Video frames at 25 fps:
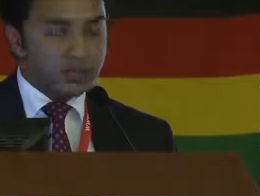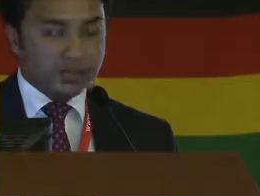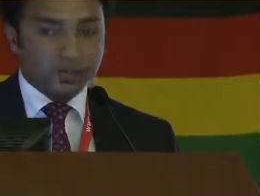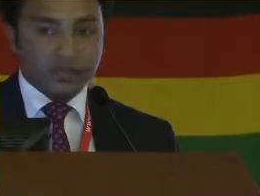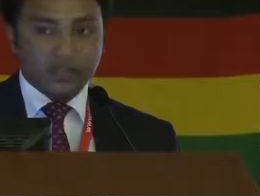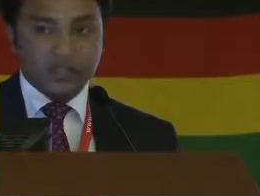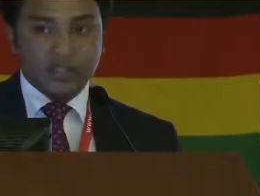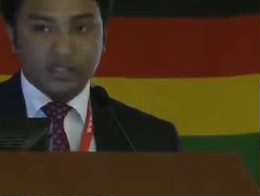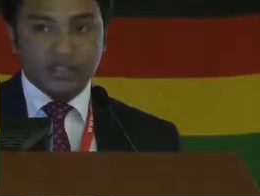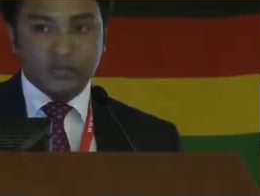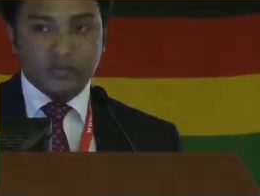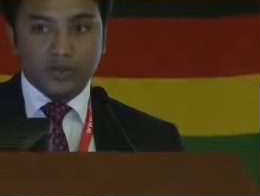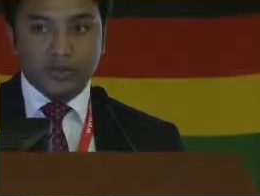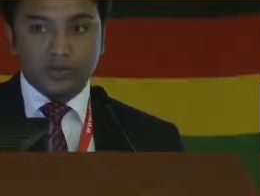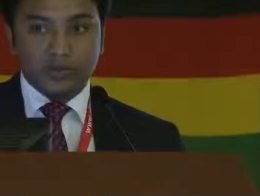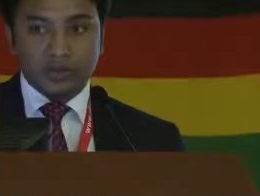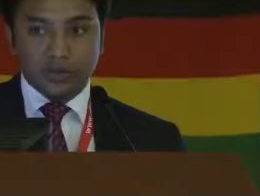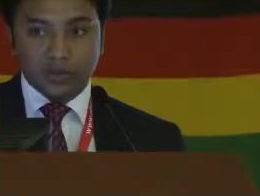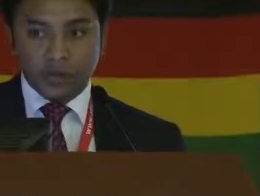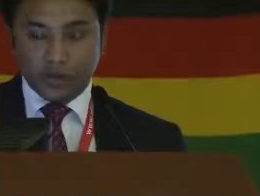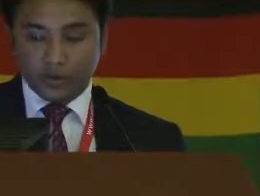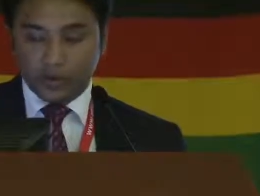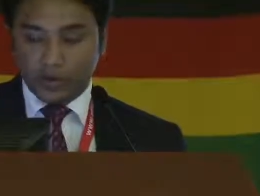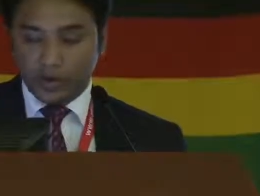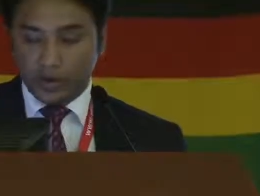So that's where we
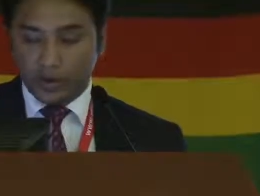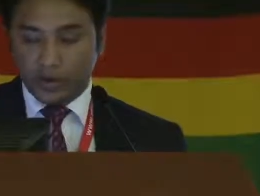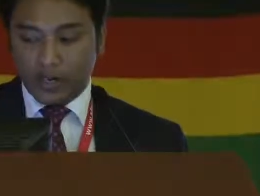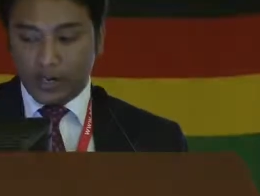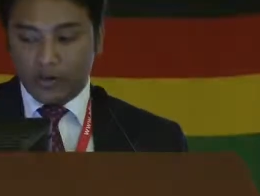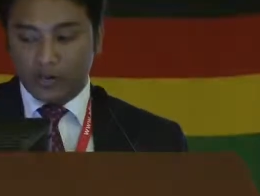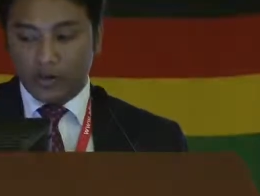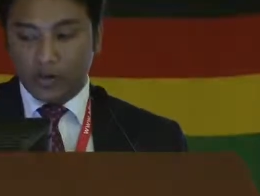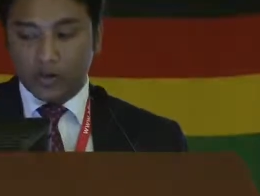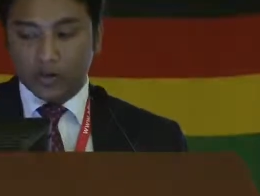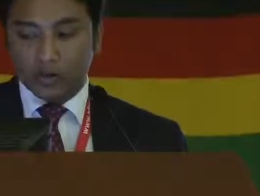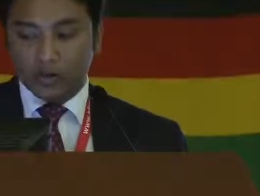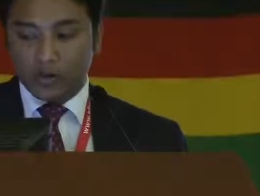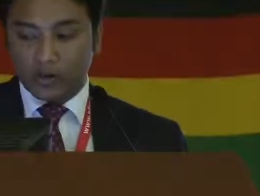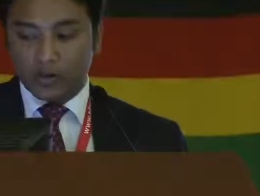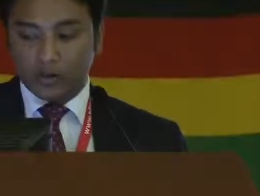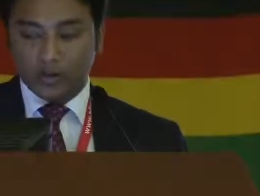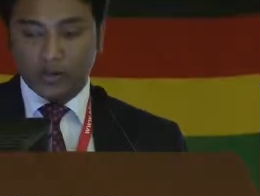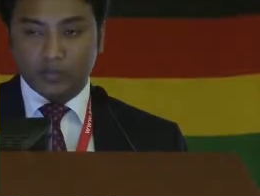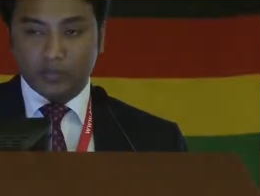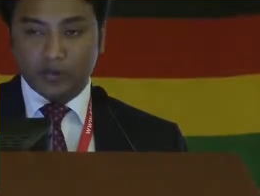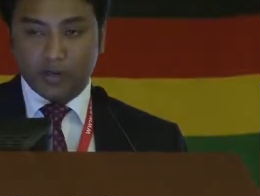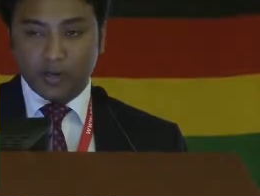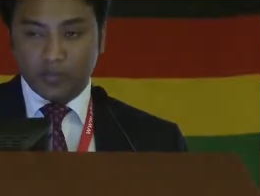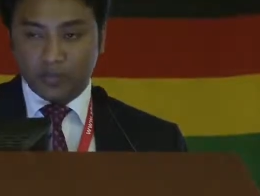thought we could have our own cloud
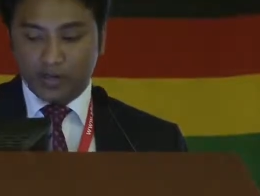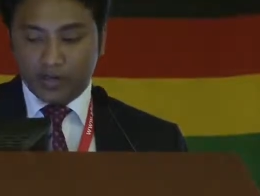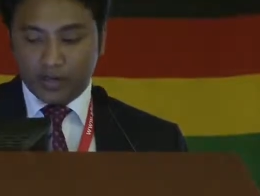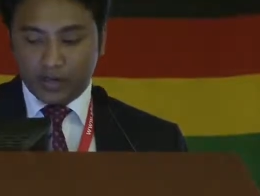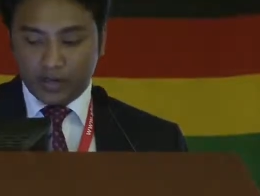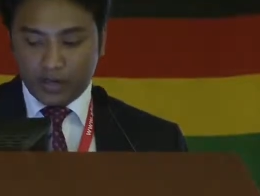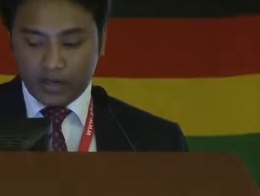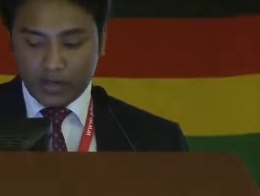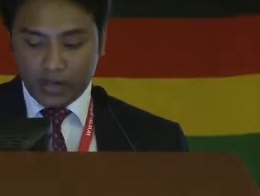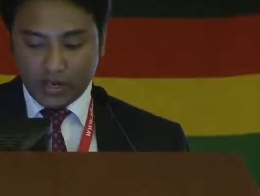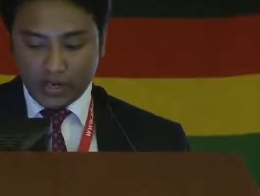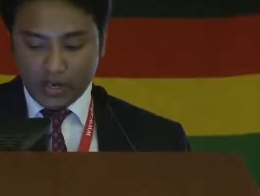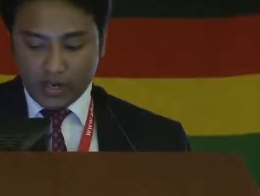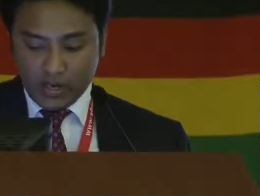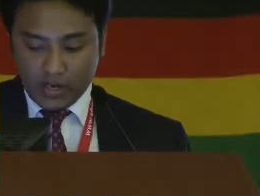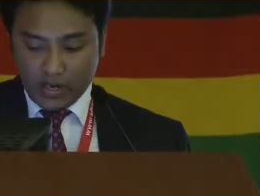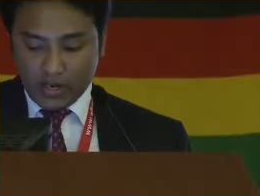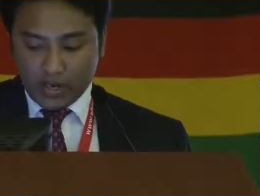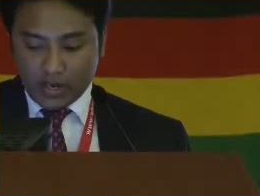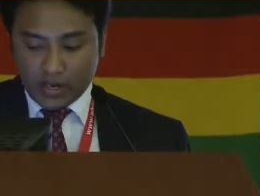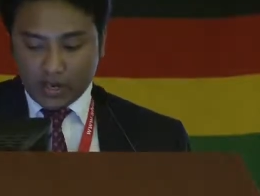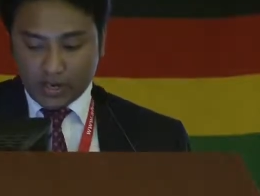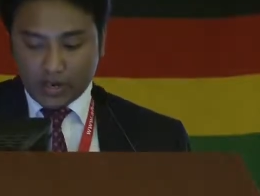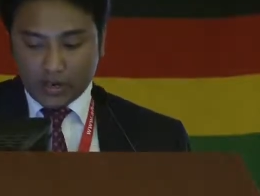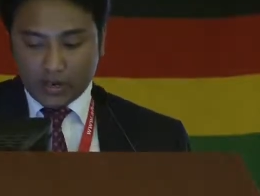deployment.
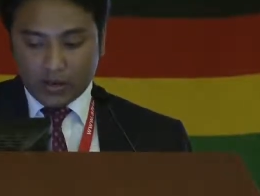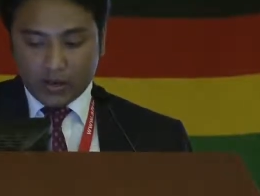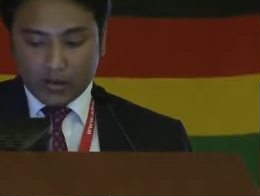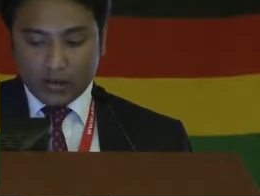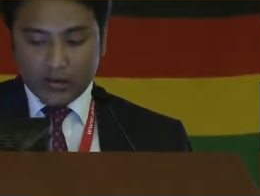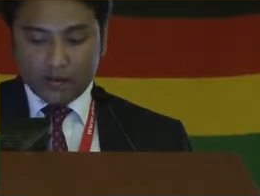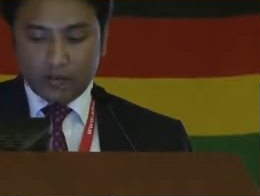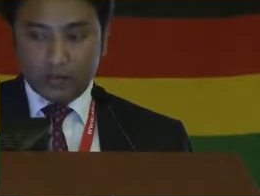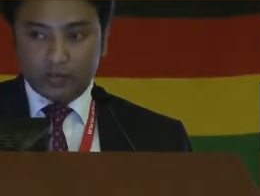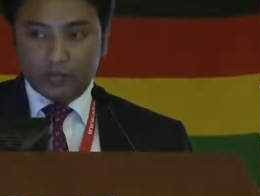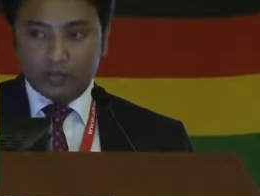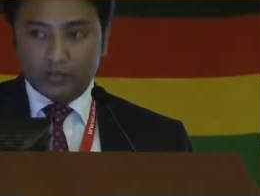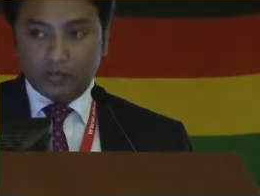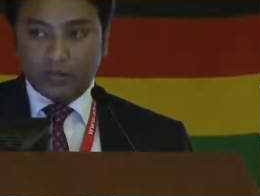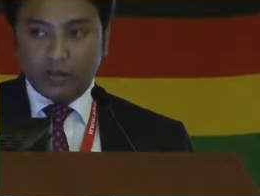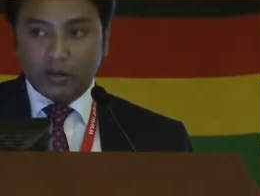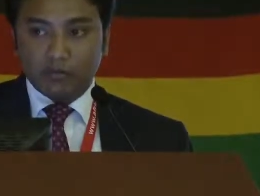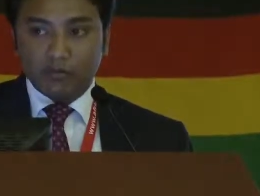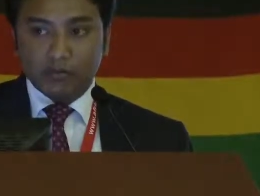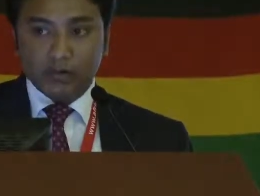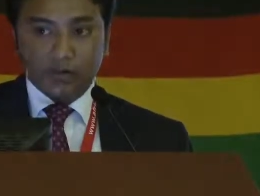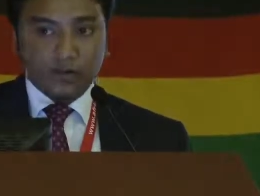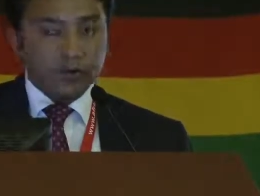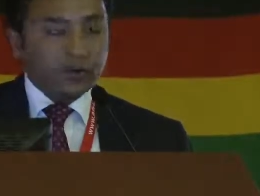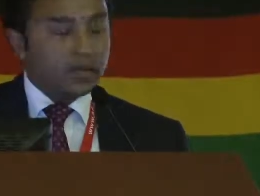
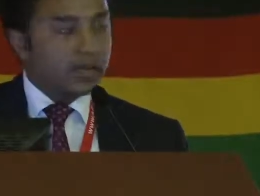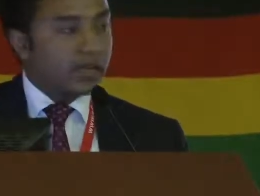We'd